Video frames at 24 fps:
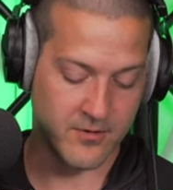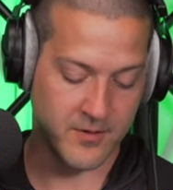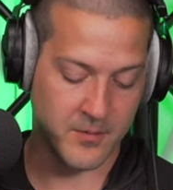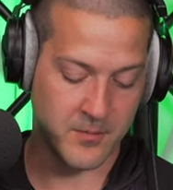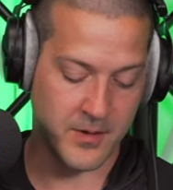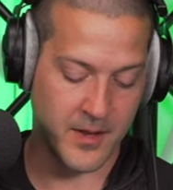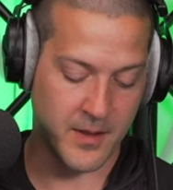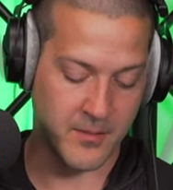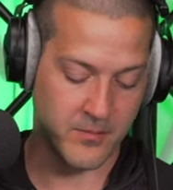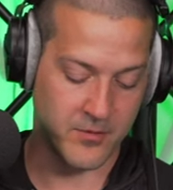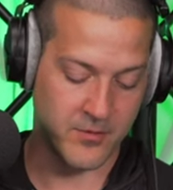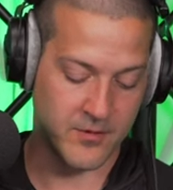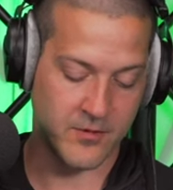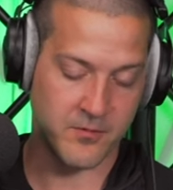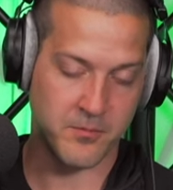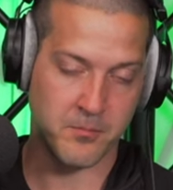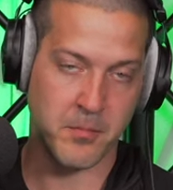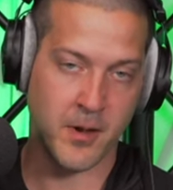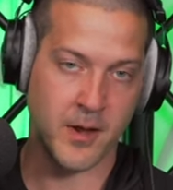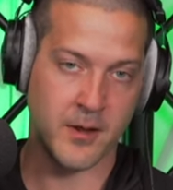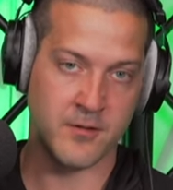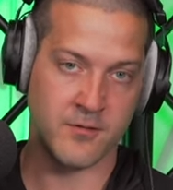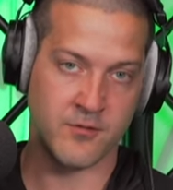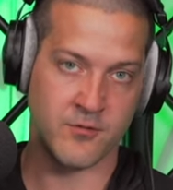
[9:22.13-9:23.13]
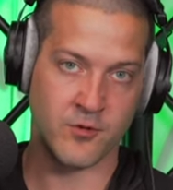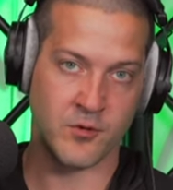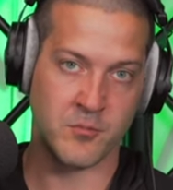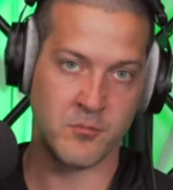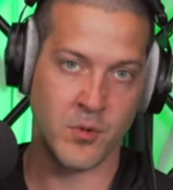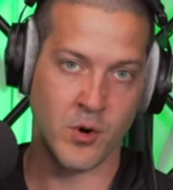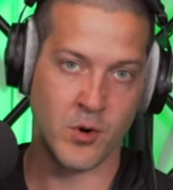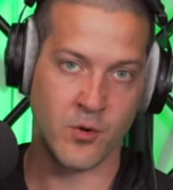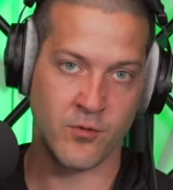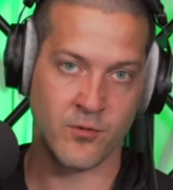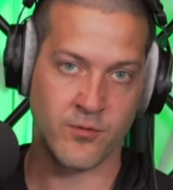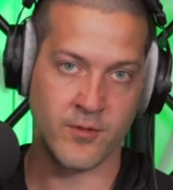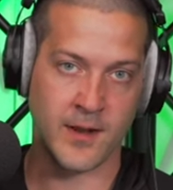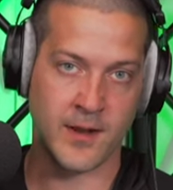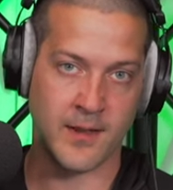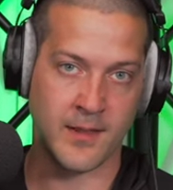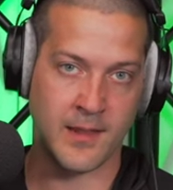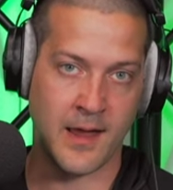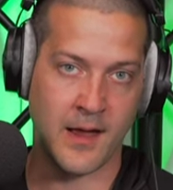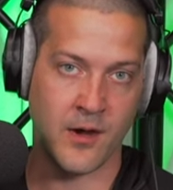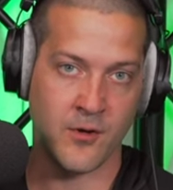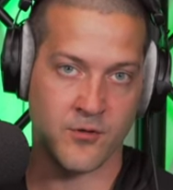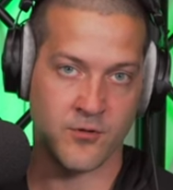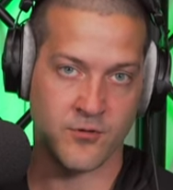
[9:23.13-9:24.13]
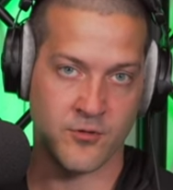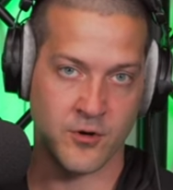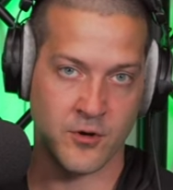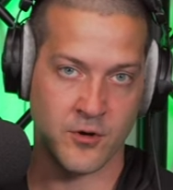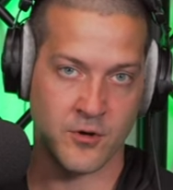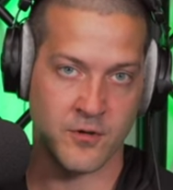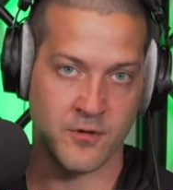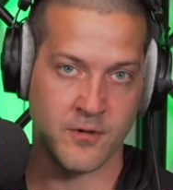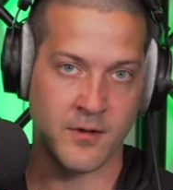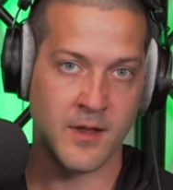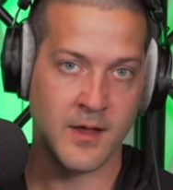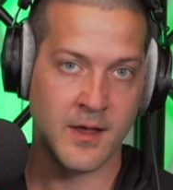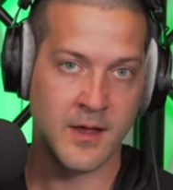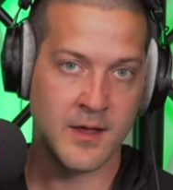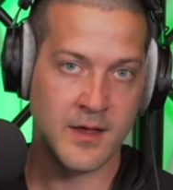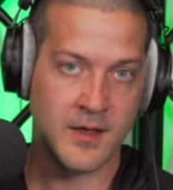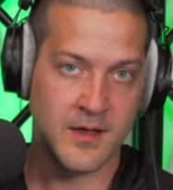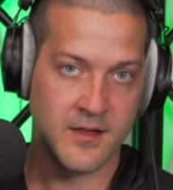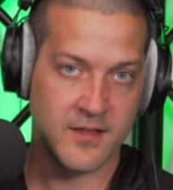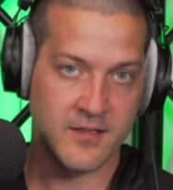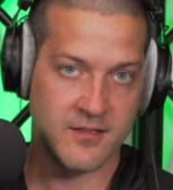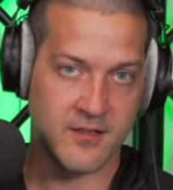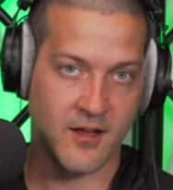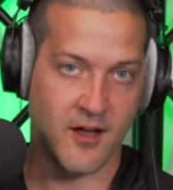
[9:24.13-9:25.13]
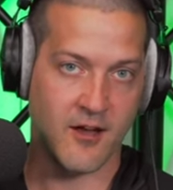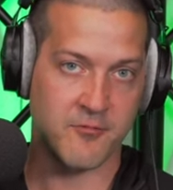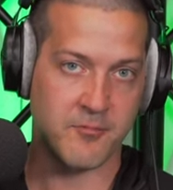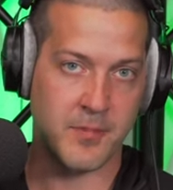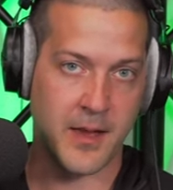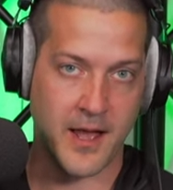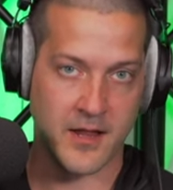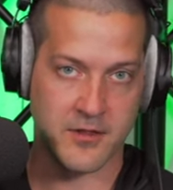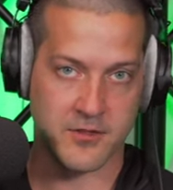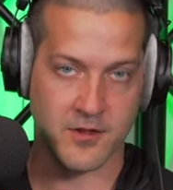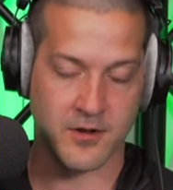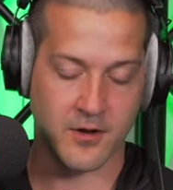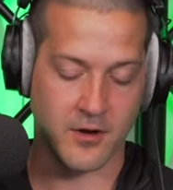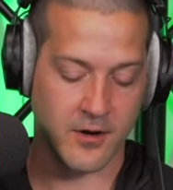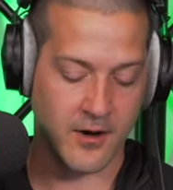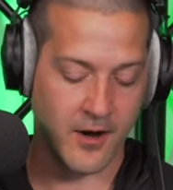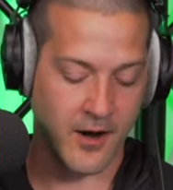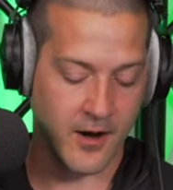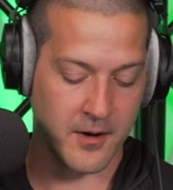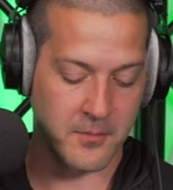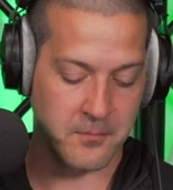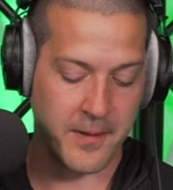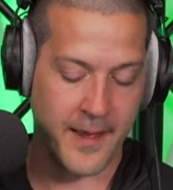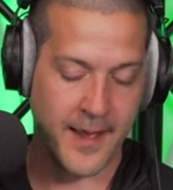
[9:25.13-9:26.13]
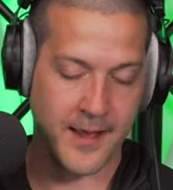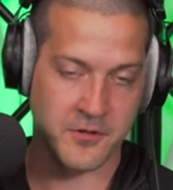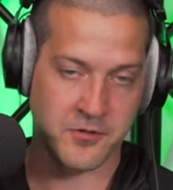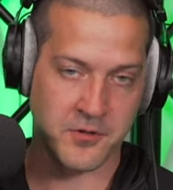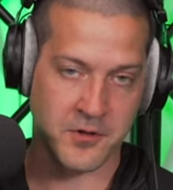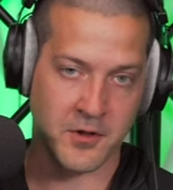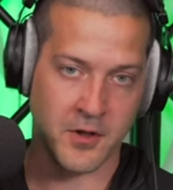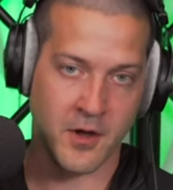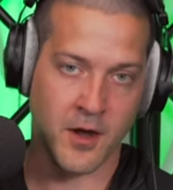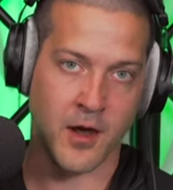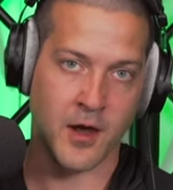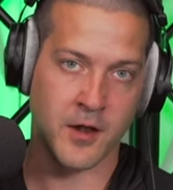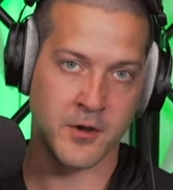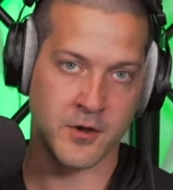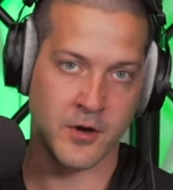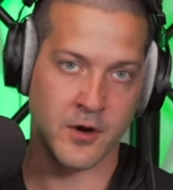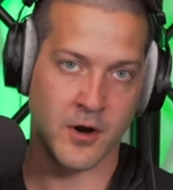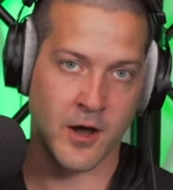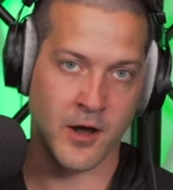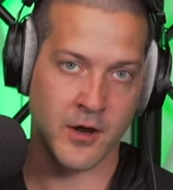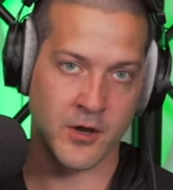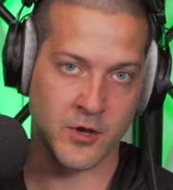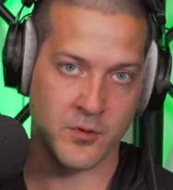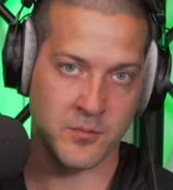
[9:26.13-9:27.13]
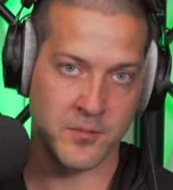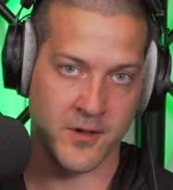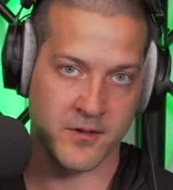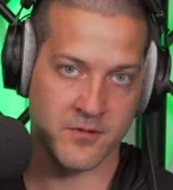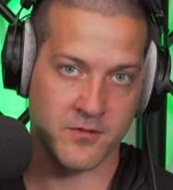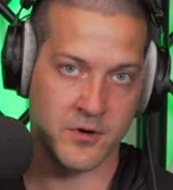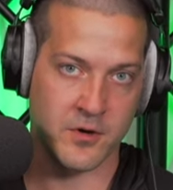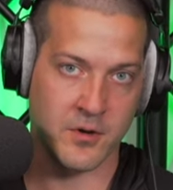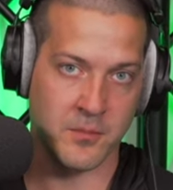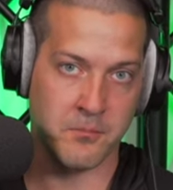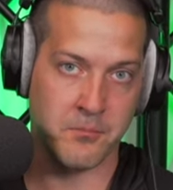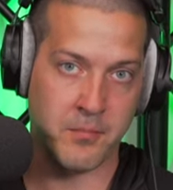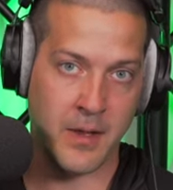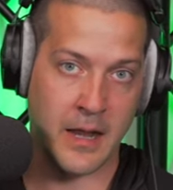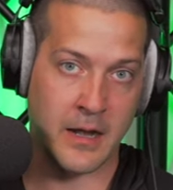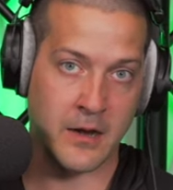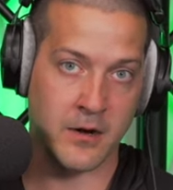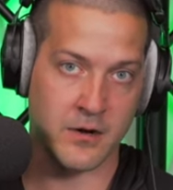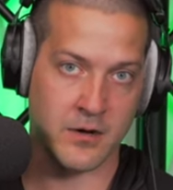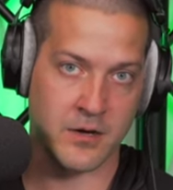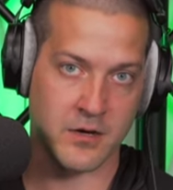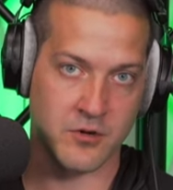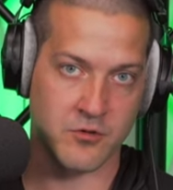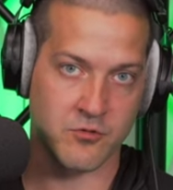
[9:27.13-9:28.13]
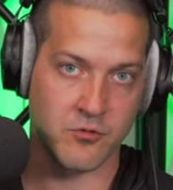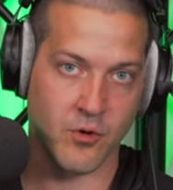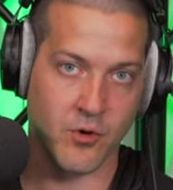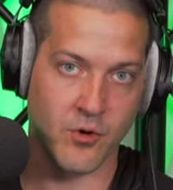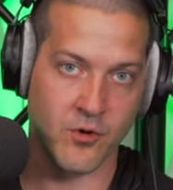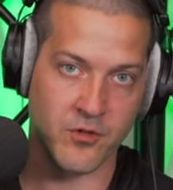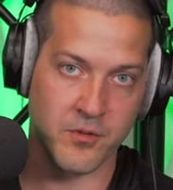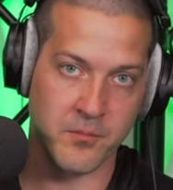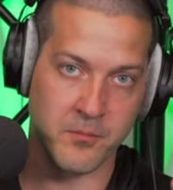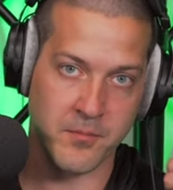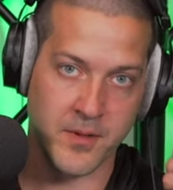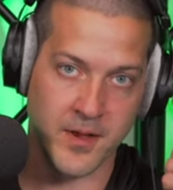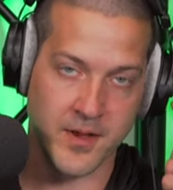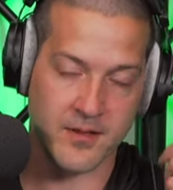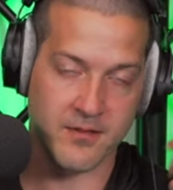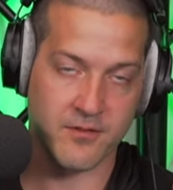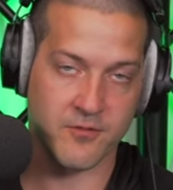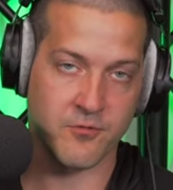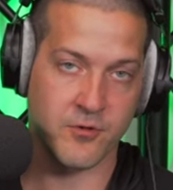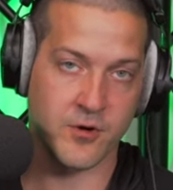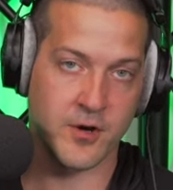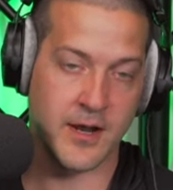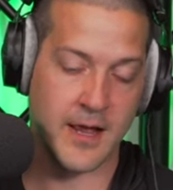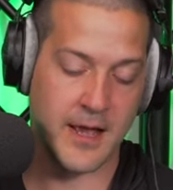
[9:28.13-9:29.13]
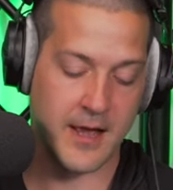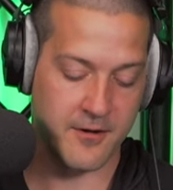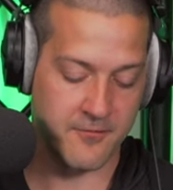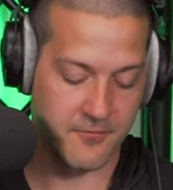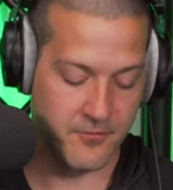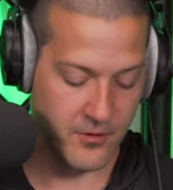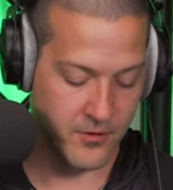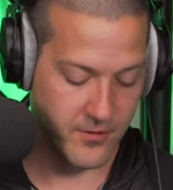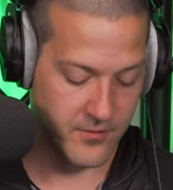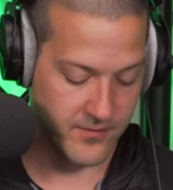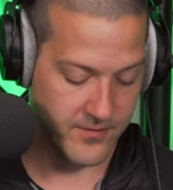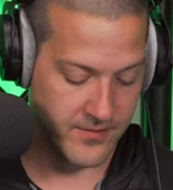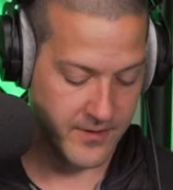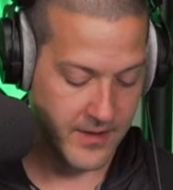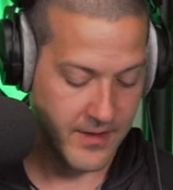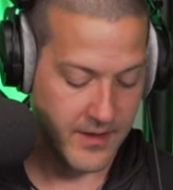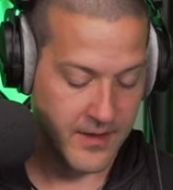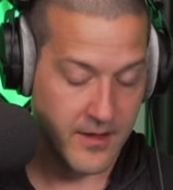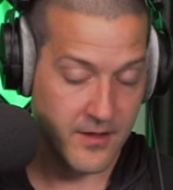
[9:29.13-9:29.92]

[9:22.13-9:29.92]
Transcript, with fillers: Sometimes there's buttons or modes that allow certain soft patching or hard patching on your audio mixer to better control the mix for your headphones.